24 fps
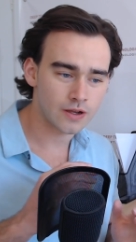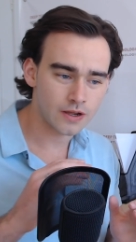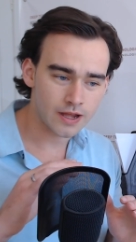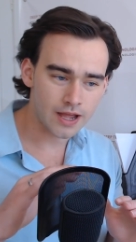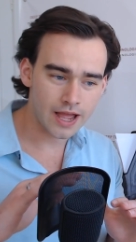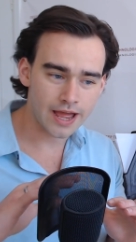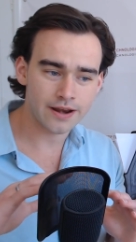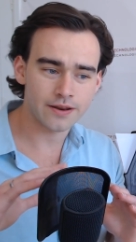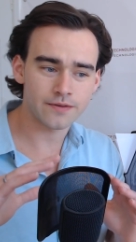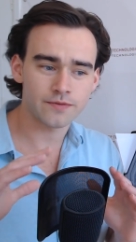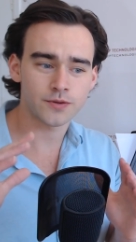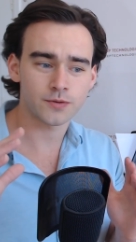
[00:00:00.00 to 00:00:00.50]

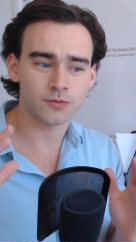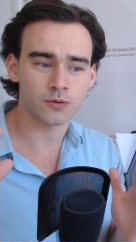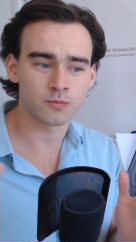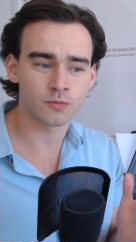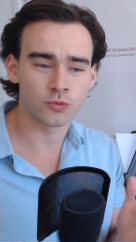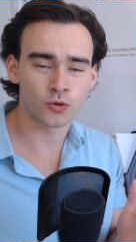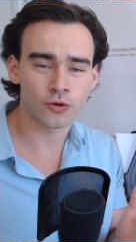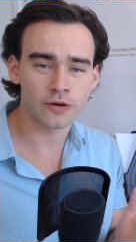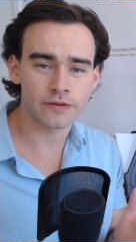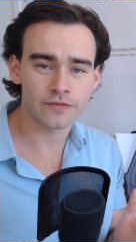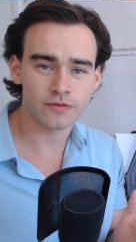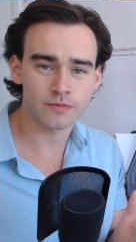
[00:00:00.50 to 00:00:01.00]
And if you want
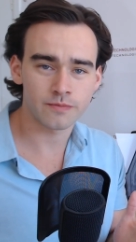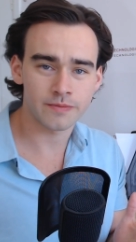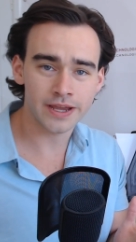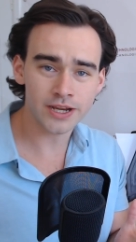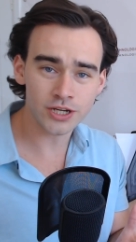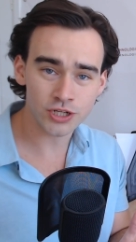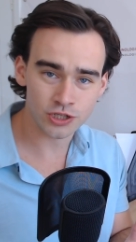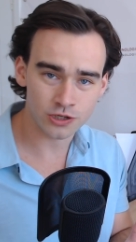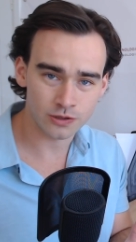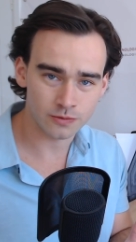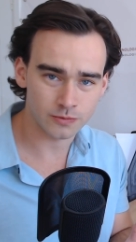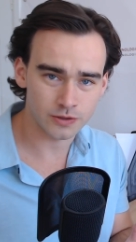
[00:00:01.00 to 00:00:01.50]
more
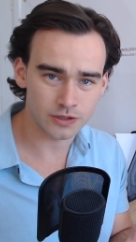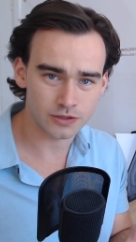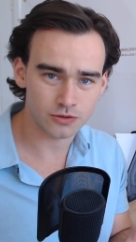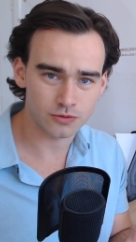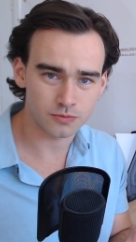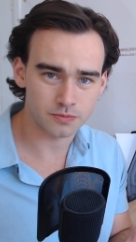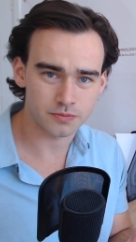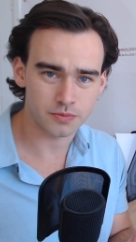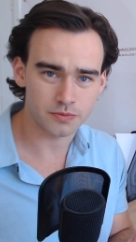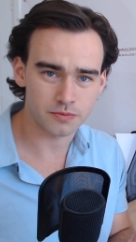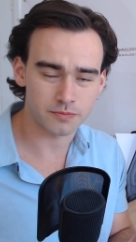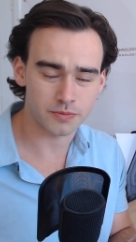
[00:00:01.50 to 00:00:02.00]
information on worker
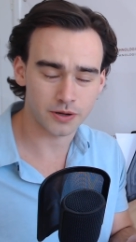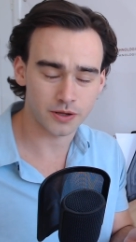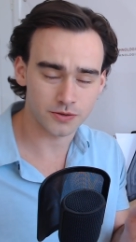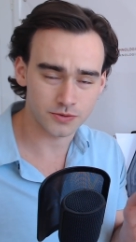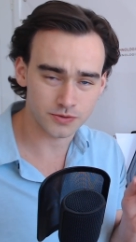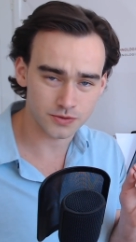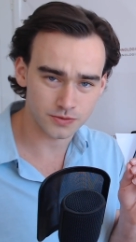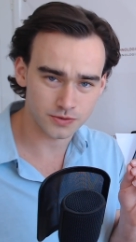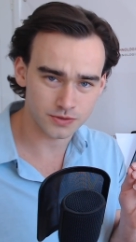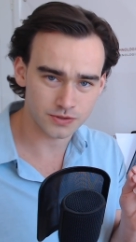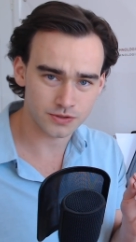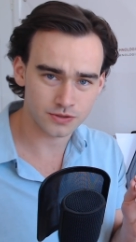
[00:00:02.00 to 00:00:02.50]

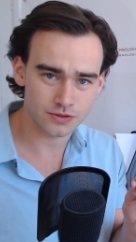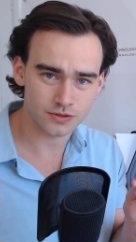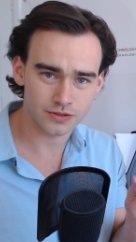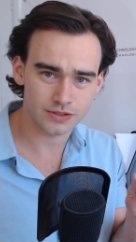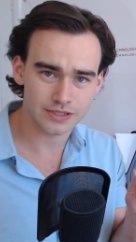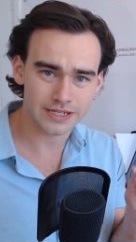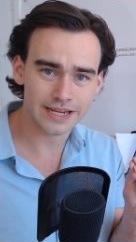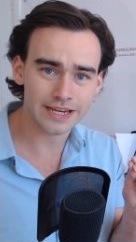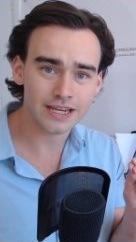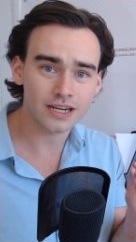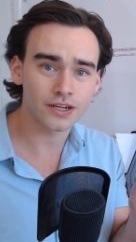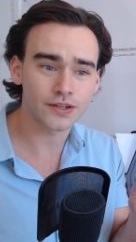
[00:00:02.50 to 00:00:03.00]
proposals,
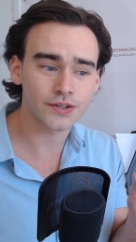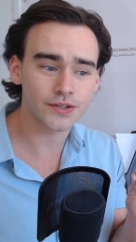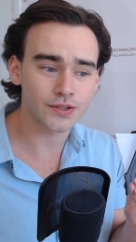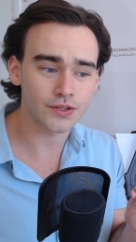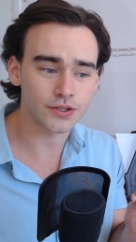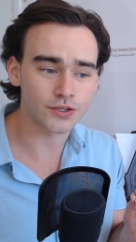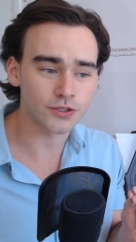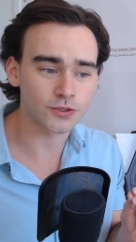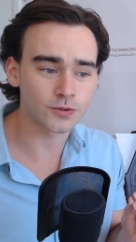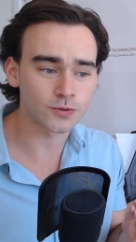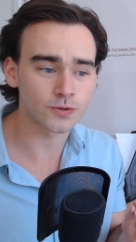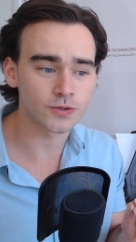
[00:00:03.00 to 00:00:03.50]
take a look at the
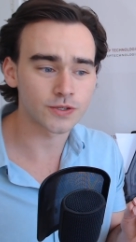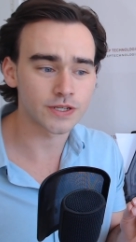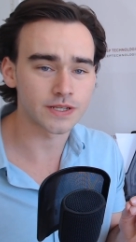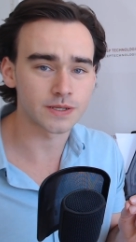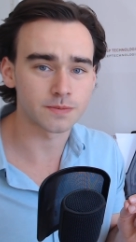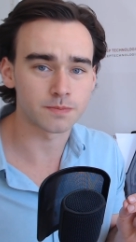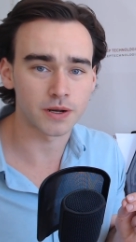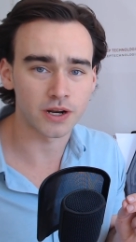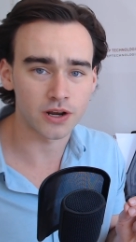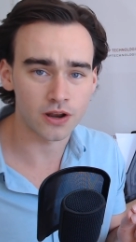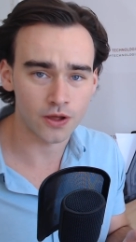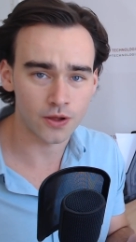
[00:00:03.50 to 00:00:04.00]
sources
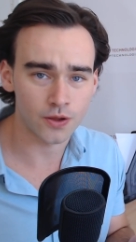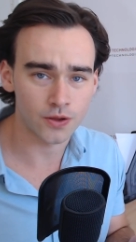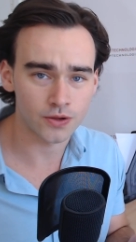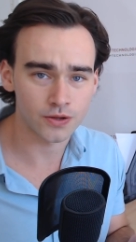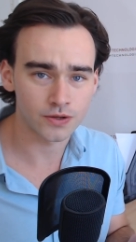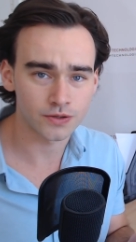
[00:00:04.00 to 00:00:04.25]
below.